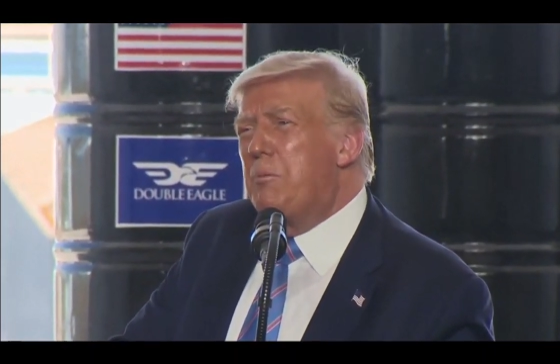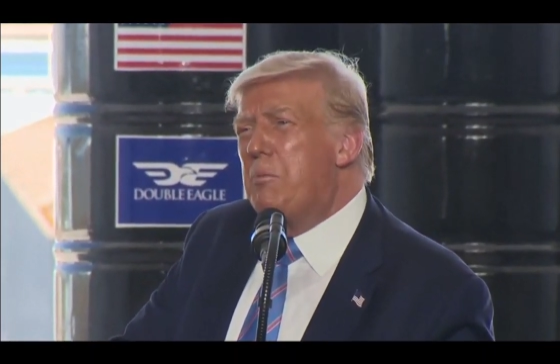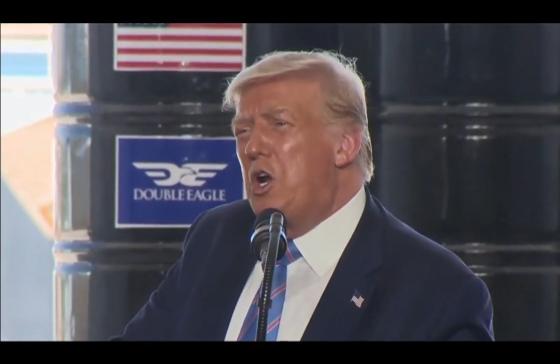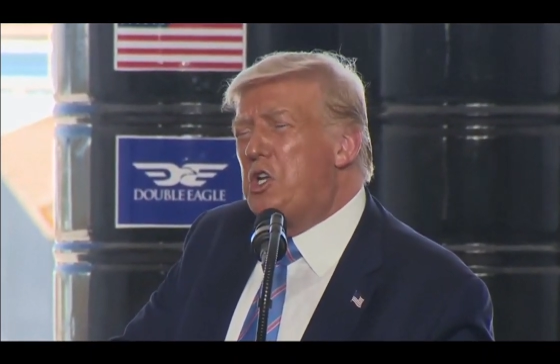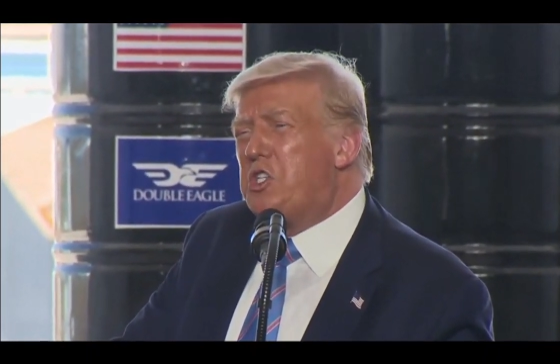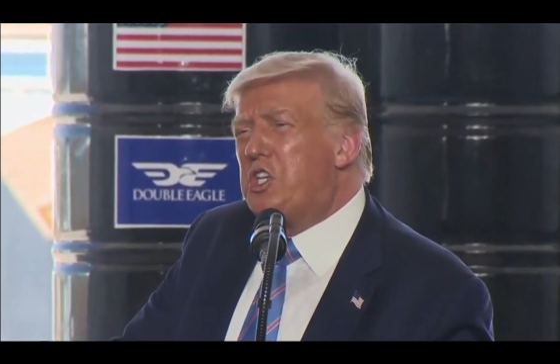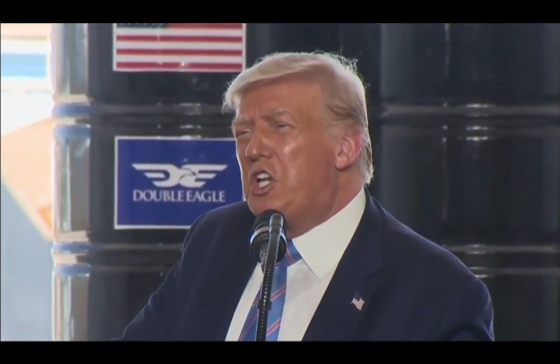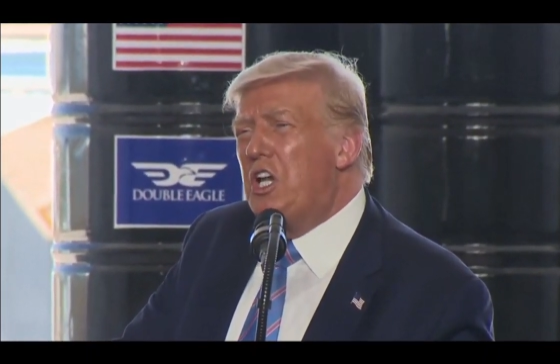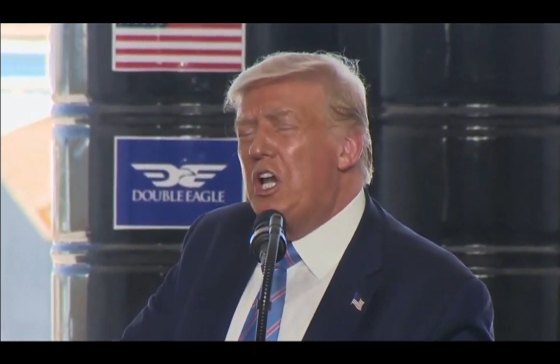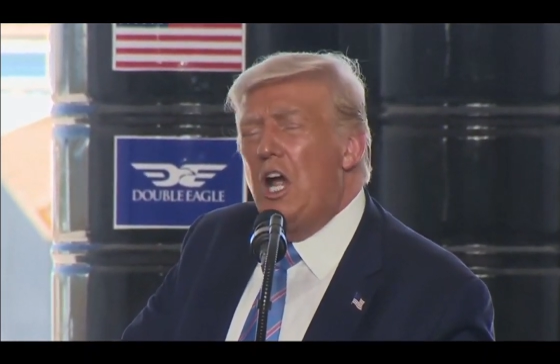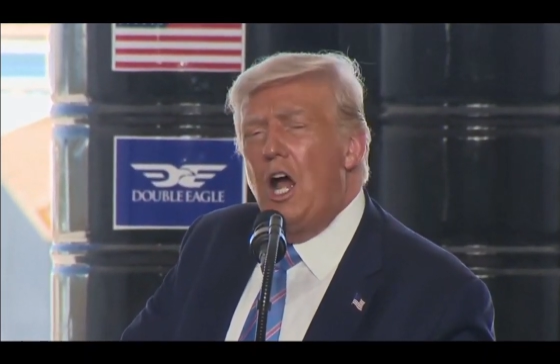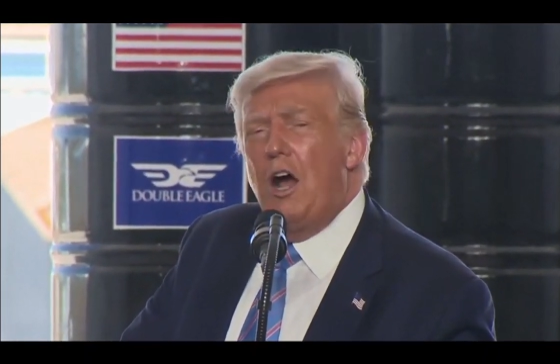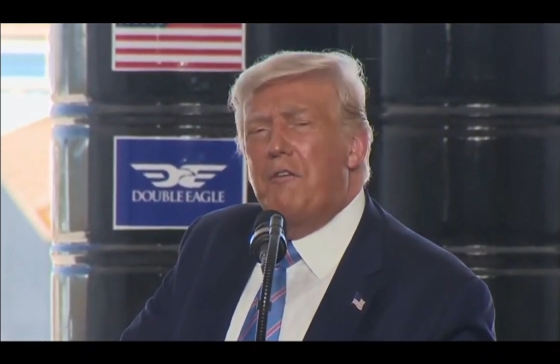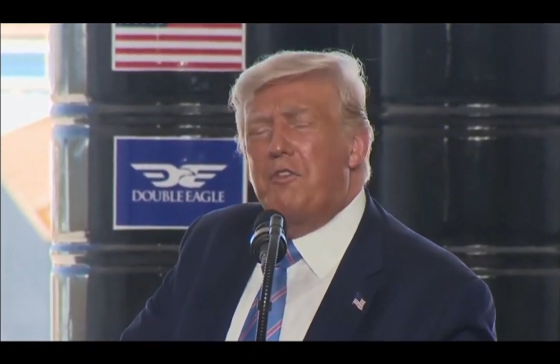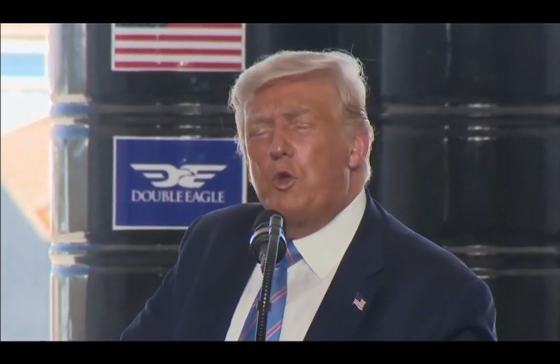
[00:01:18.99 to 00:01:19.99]
mercy
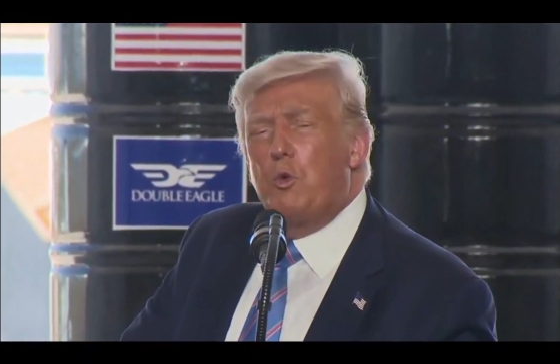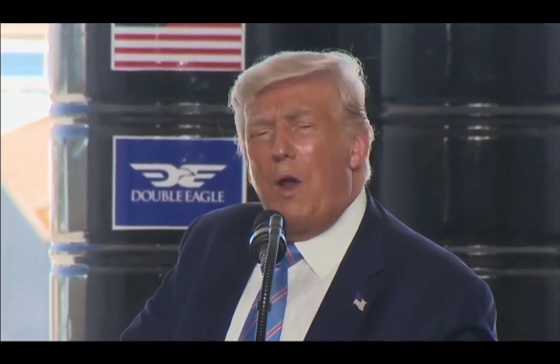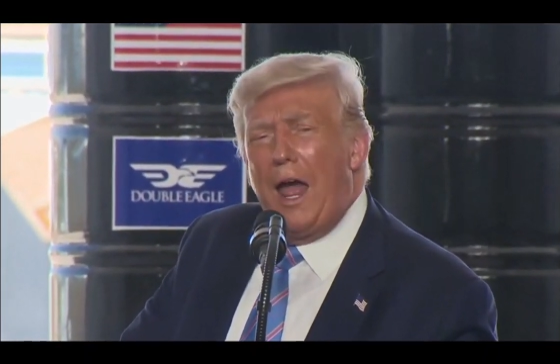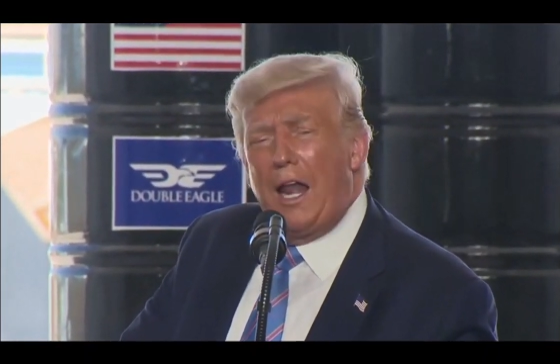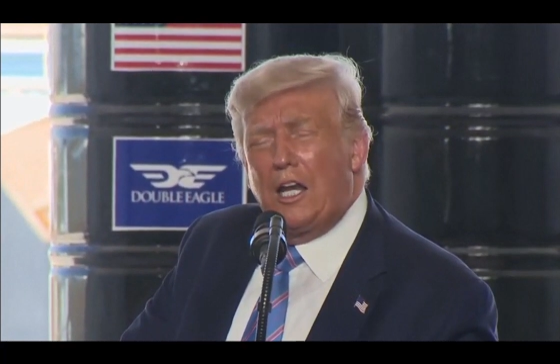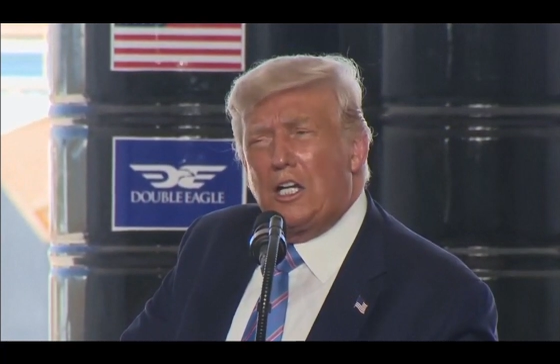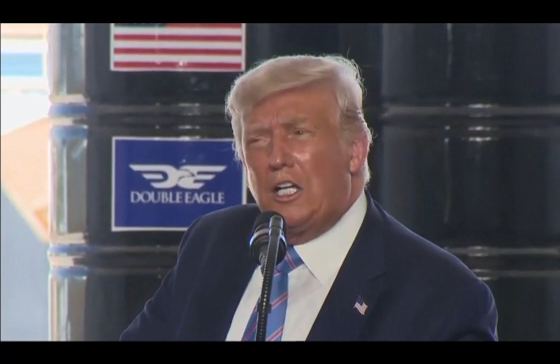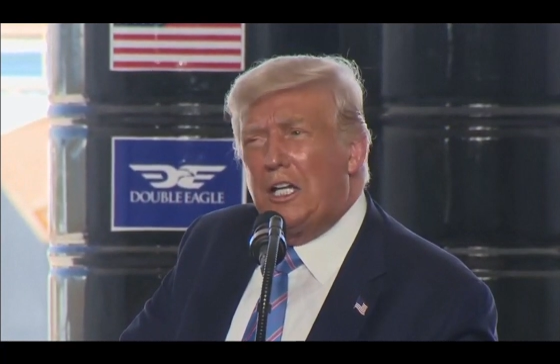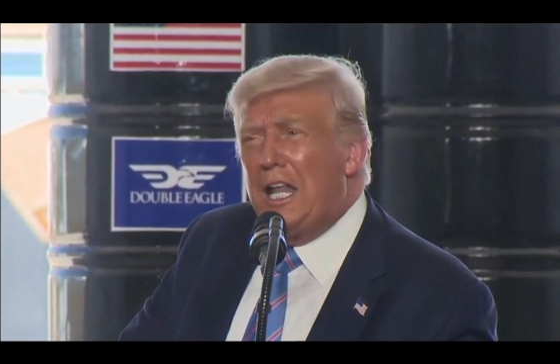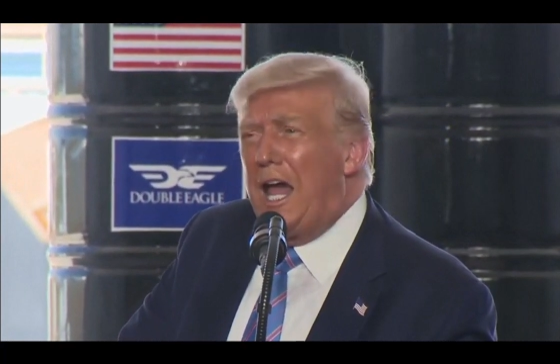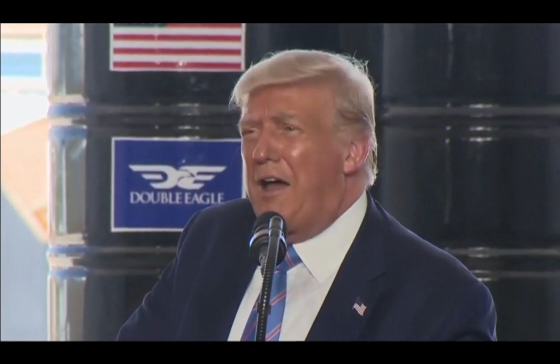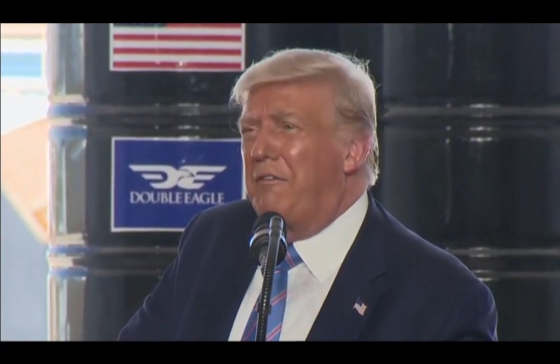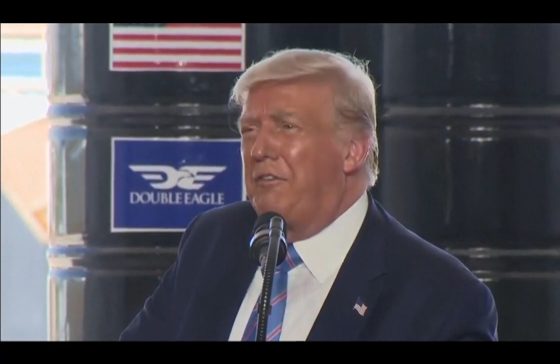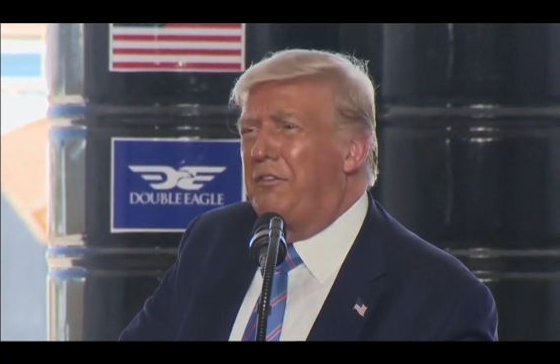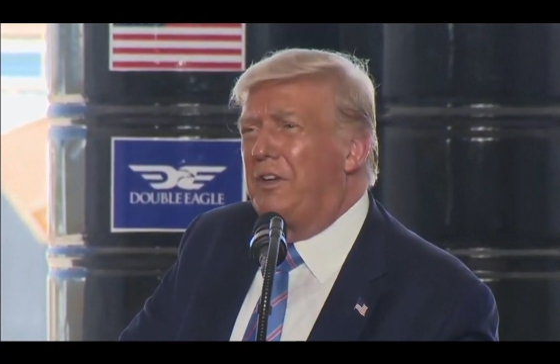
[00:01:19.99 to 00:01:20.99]
of the radical
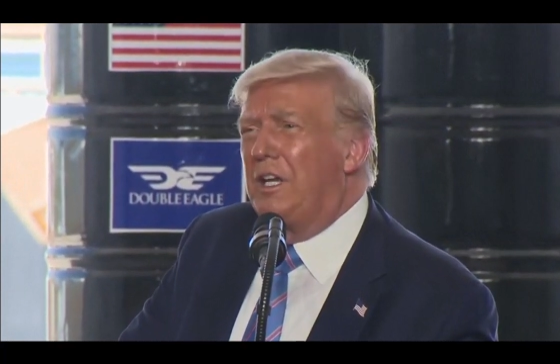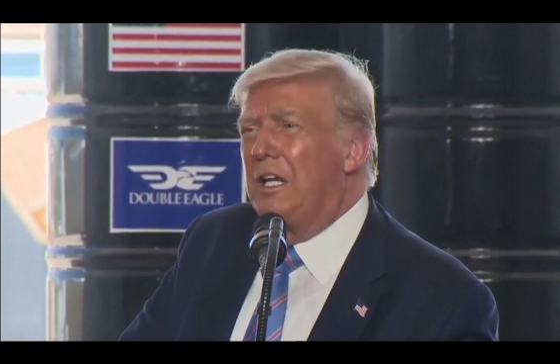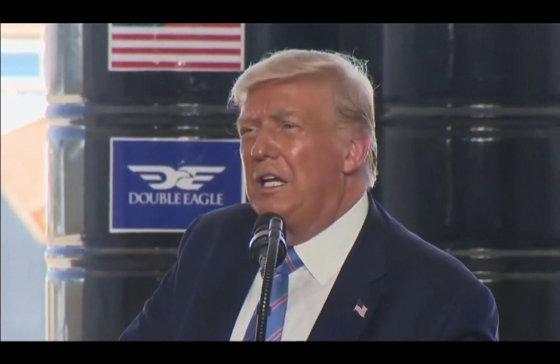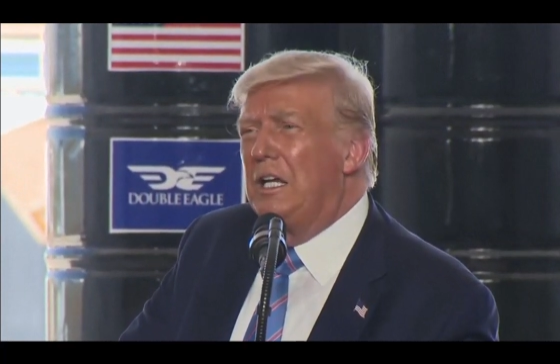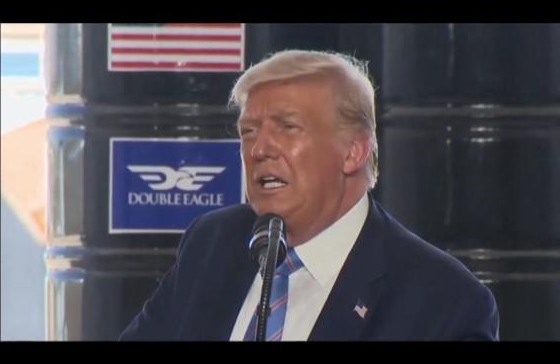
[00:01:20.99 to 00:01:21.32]
left.